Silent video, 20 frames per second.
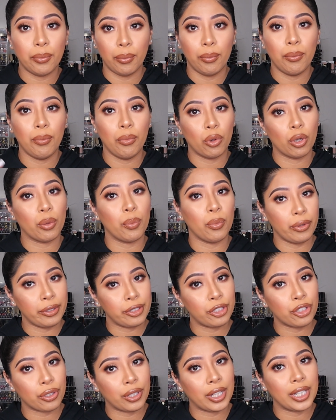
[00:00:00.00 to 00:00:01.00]
more
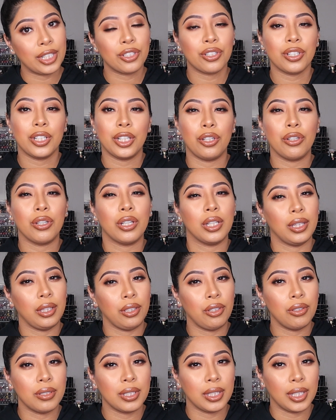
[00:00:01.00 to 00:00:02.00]
moisturizer and you can
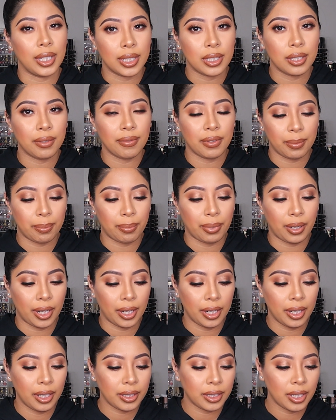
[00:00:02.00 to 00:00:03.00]
use less of the
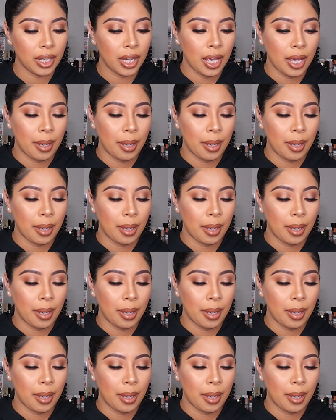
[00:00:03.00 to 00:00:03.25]
product.